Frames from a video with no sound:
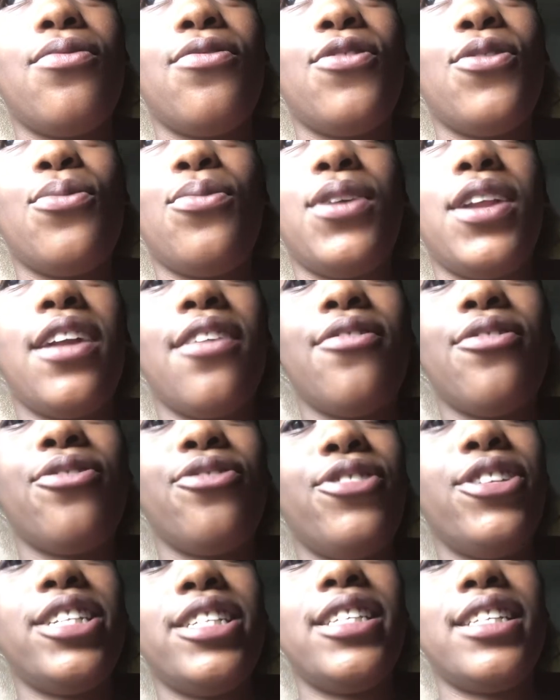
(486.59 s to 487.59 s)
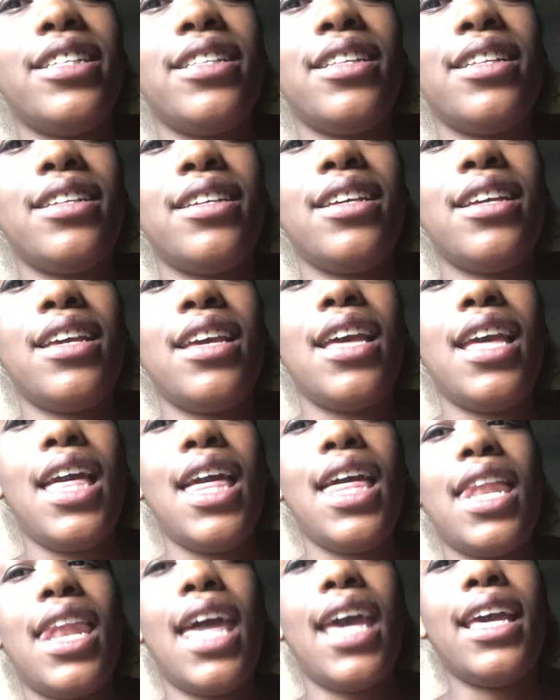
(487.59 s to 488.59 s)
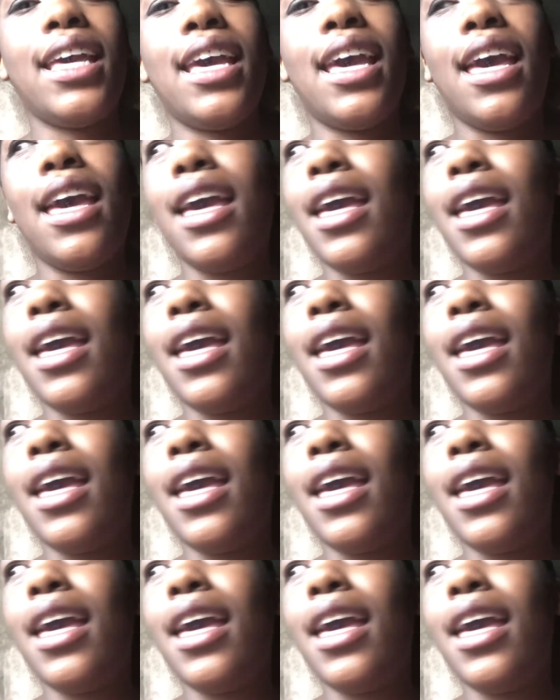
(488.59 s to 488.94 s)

for whatever reason. Like